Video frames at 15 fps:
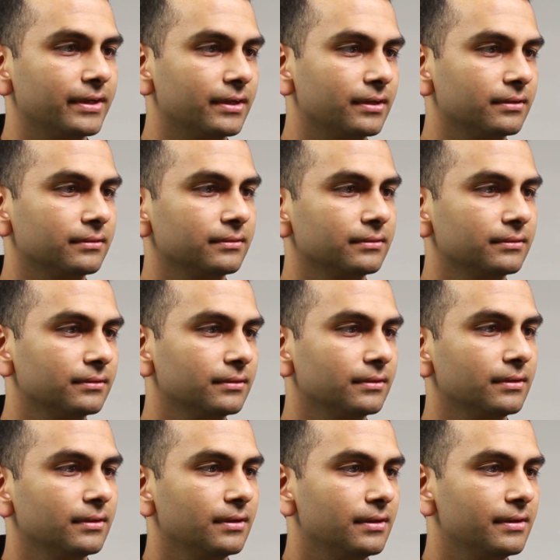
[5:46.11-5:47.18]
here
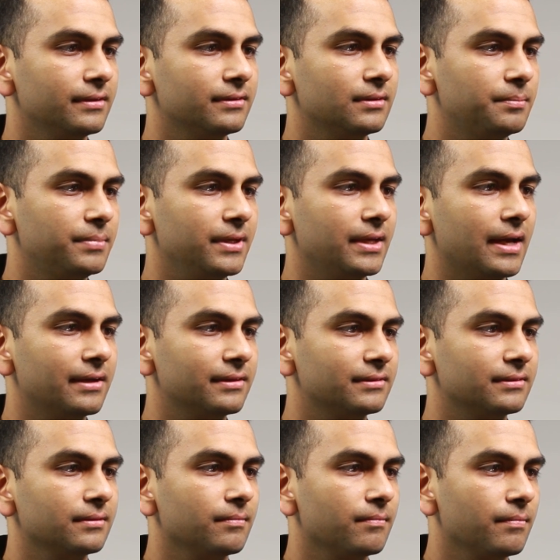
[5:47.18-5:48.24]
is the P
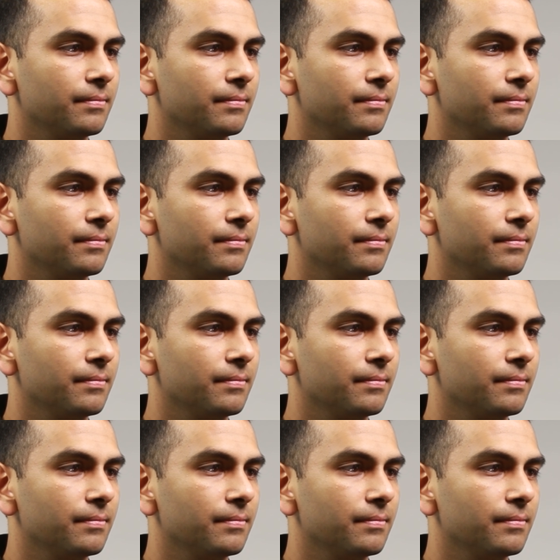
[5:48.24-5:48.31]
S.